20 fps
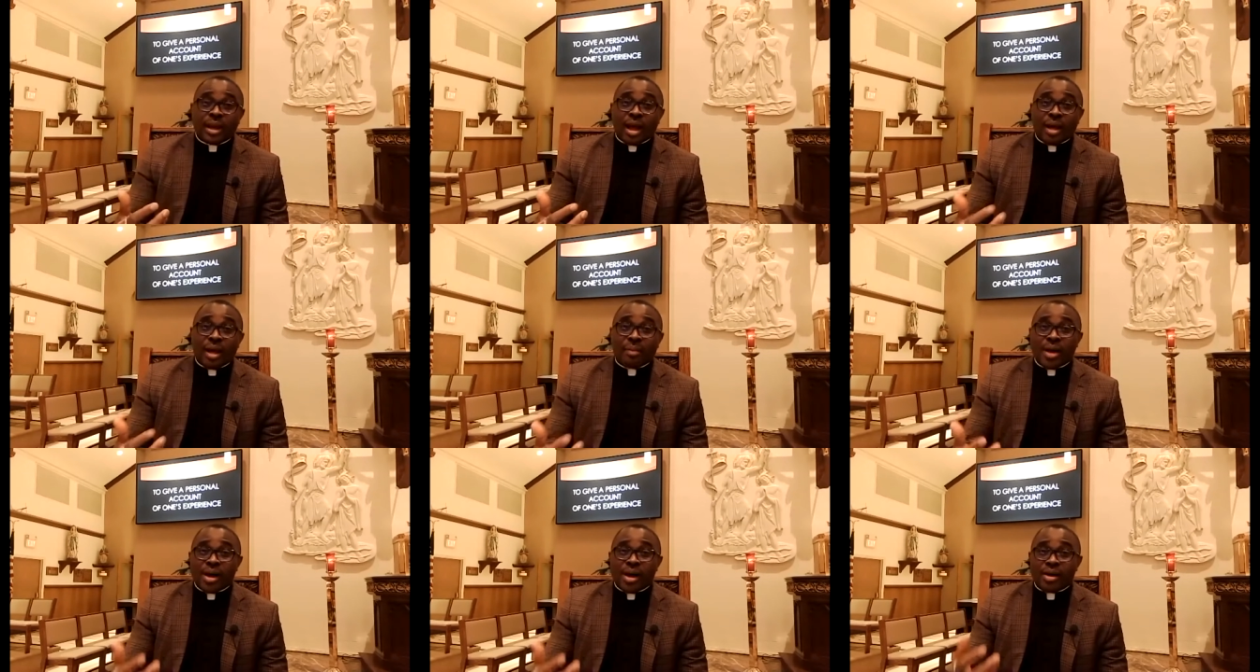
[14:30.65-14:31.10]

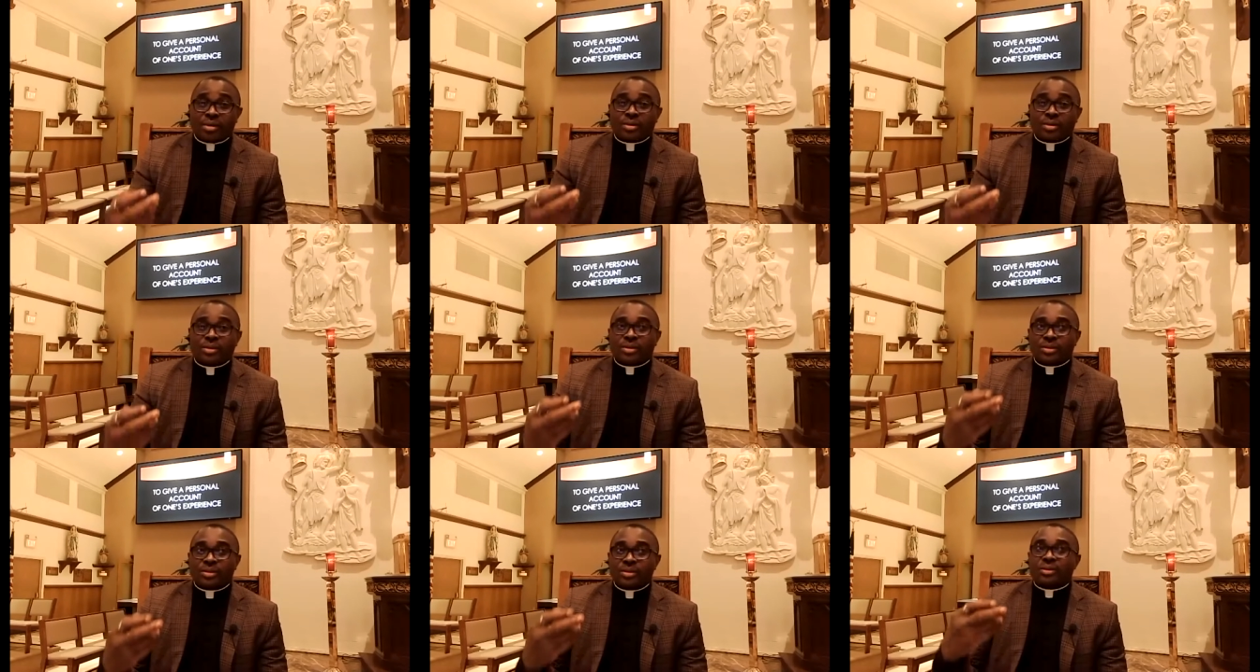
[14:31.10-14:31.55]

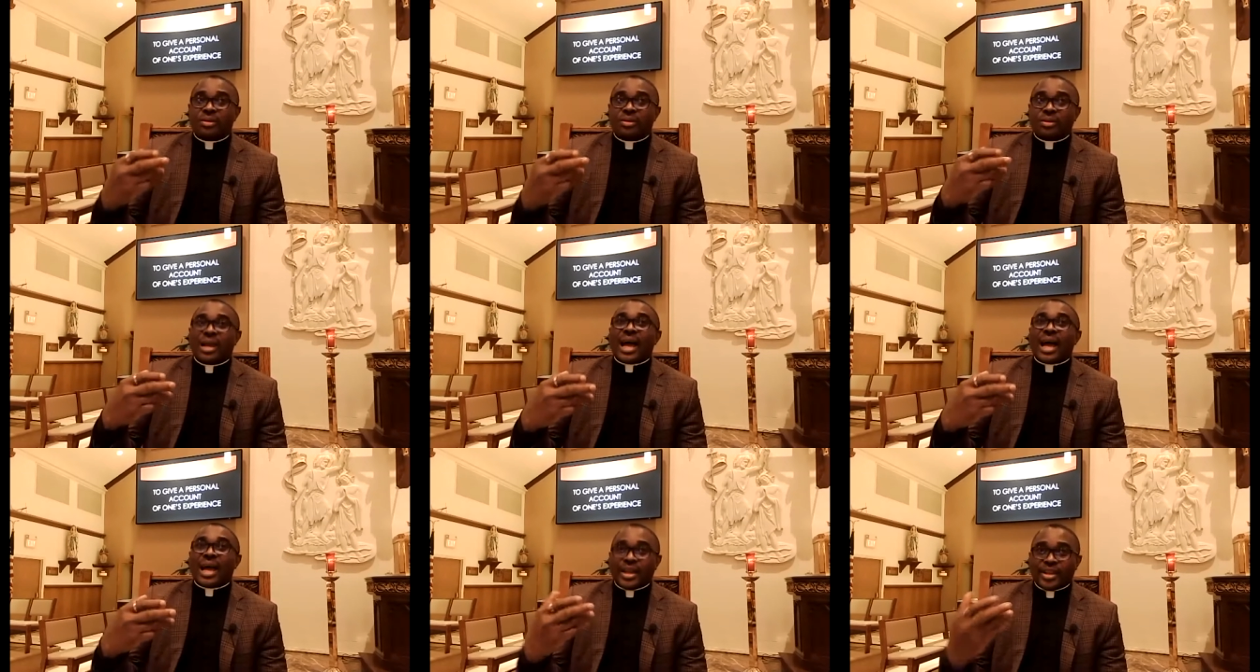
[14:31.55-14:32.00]
about
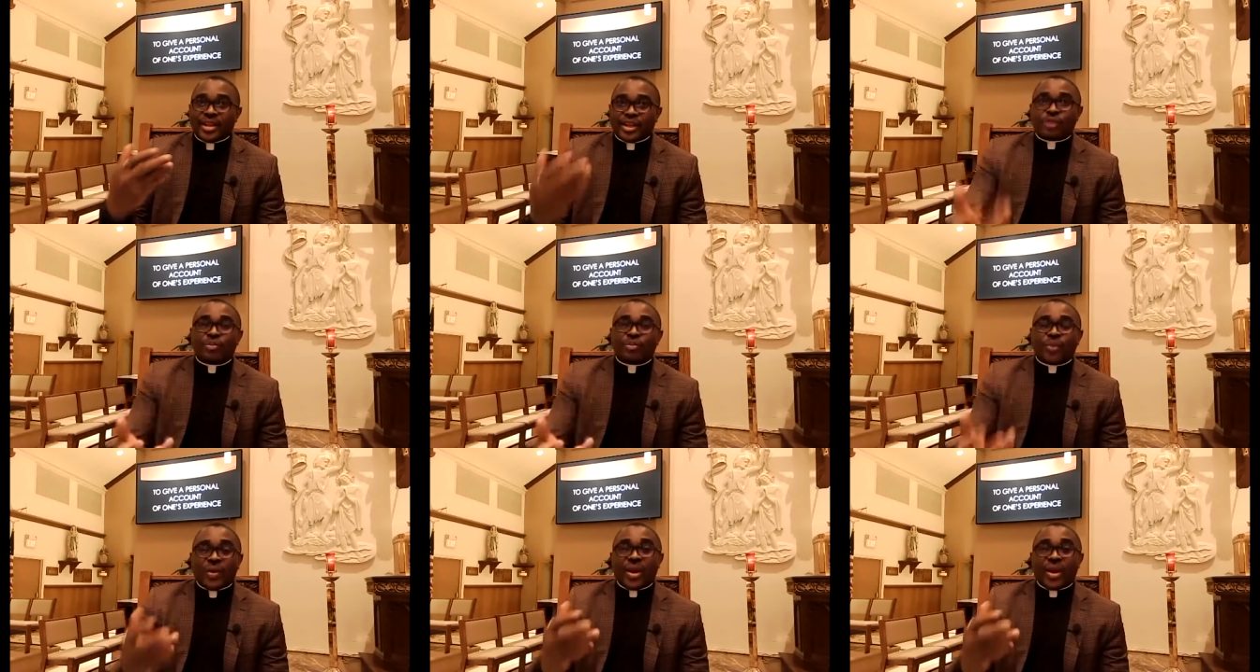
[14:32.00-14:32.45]
an
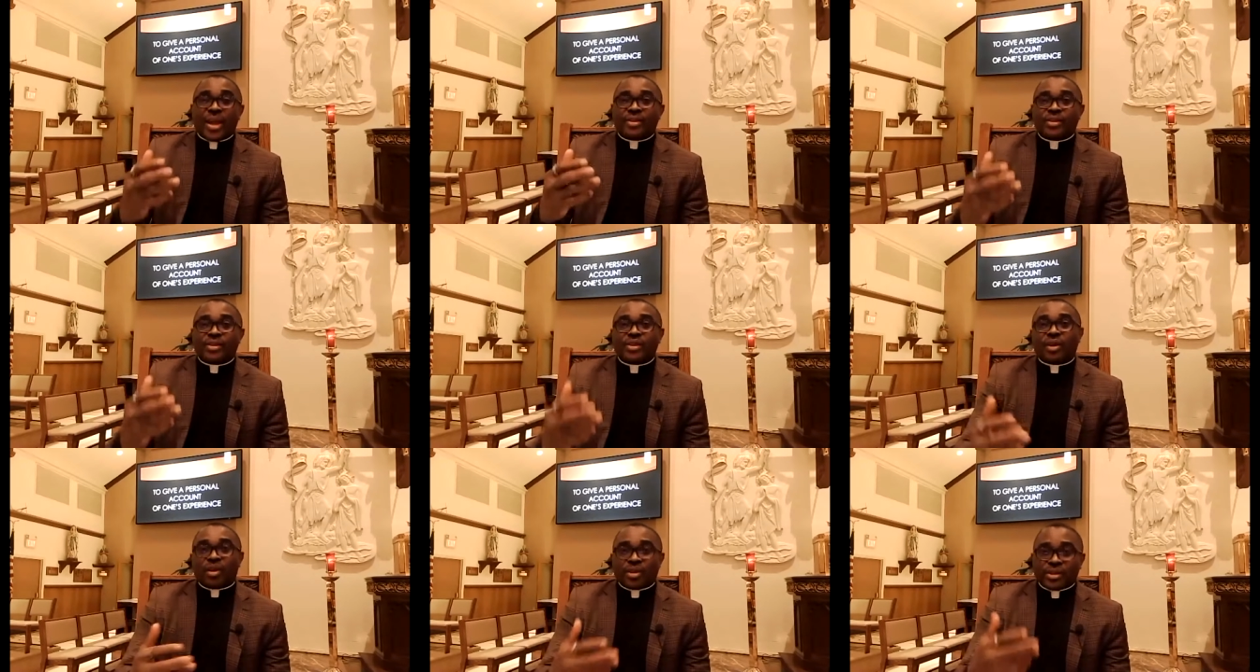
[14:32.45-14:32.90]

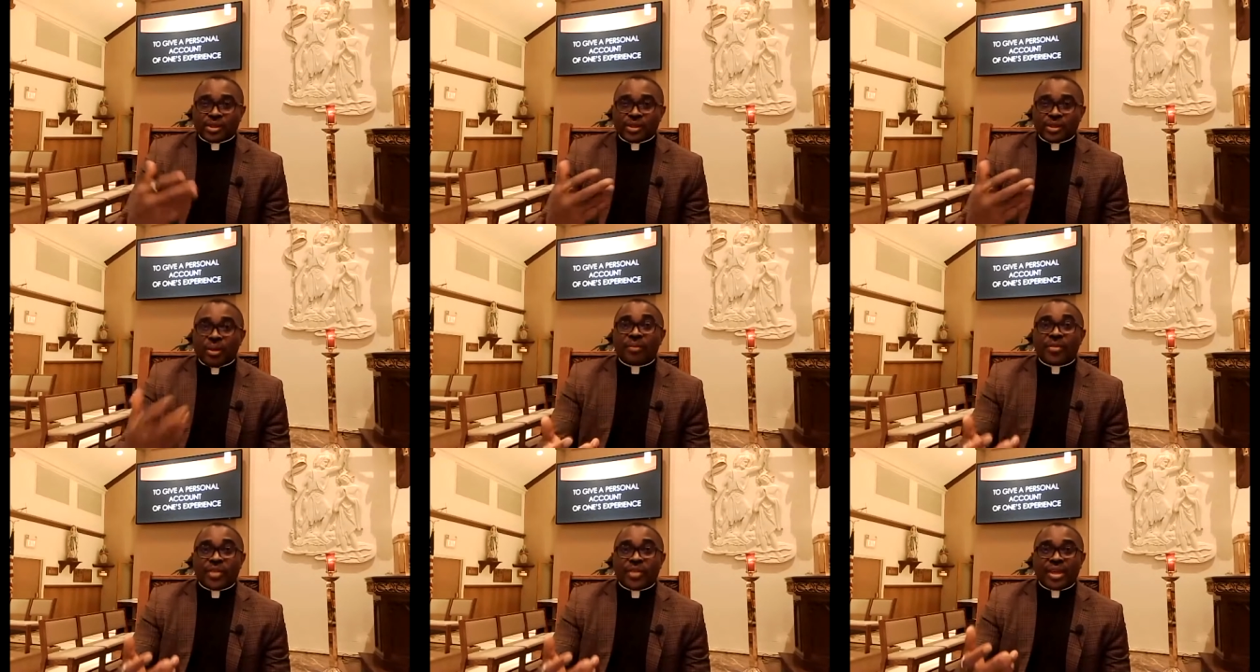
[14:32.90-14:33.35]
experience or
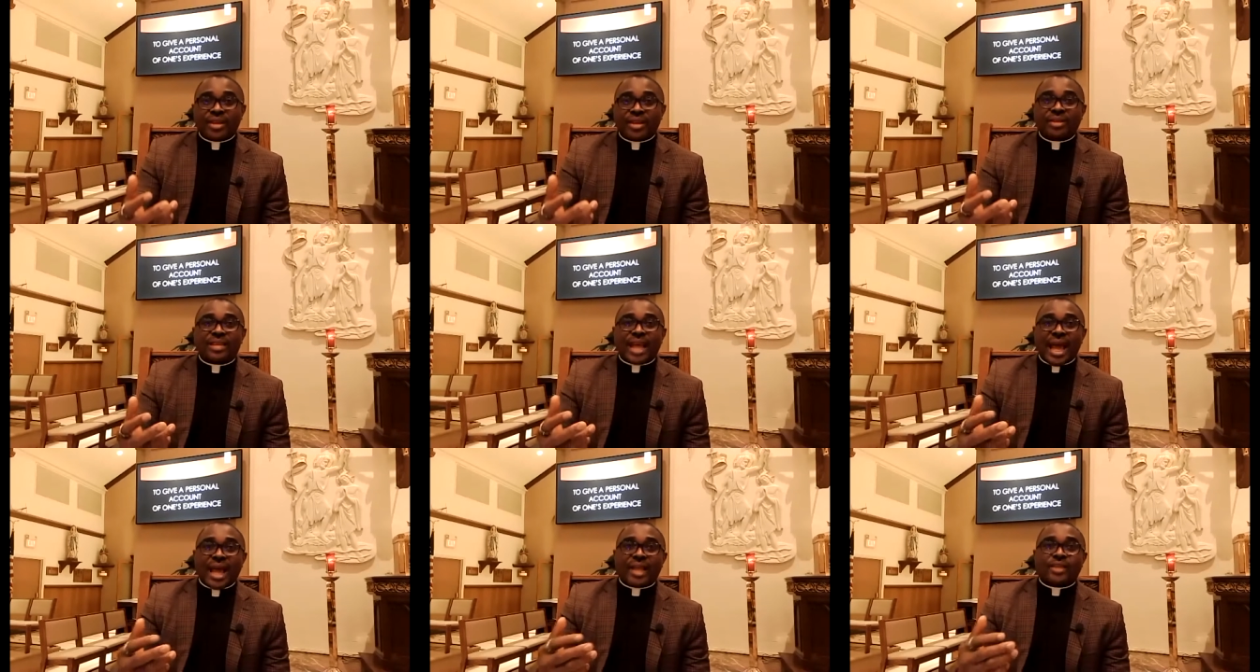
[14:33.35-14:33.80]

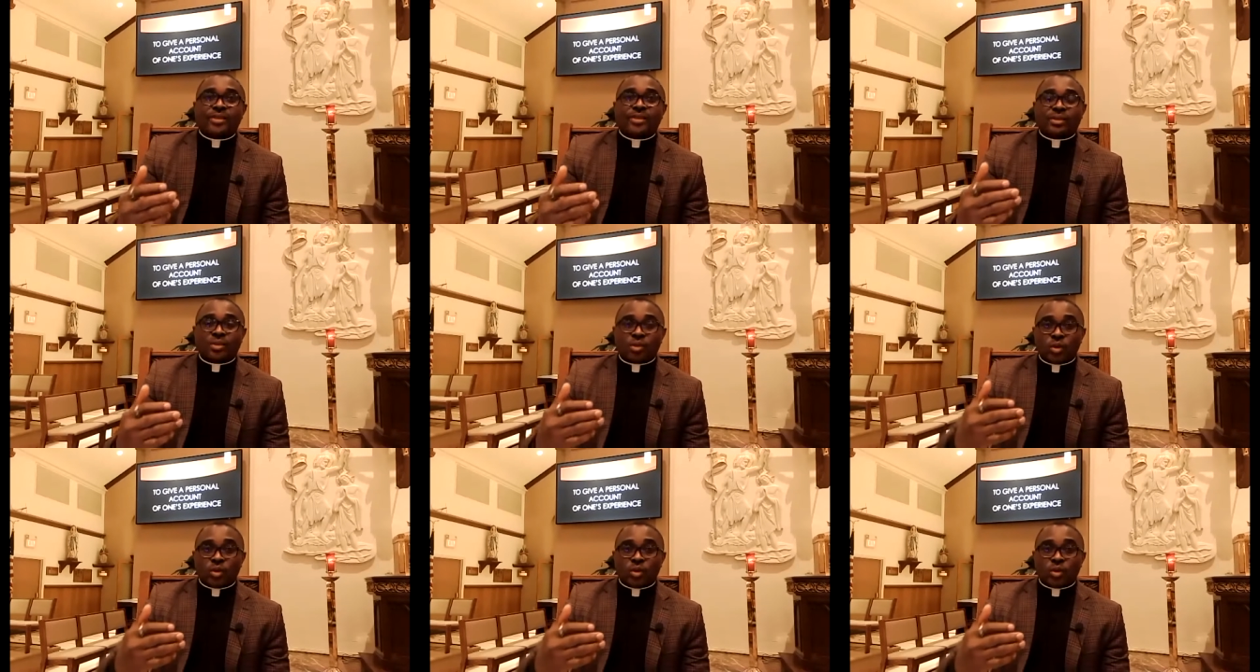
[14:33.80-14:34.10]
something that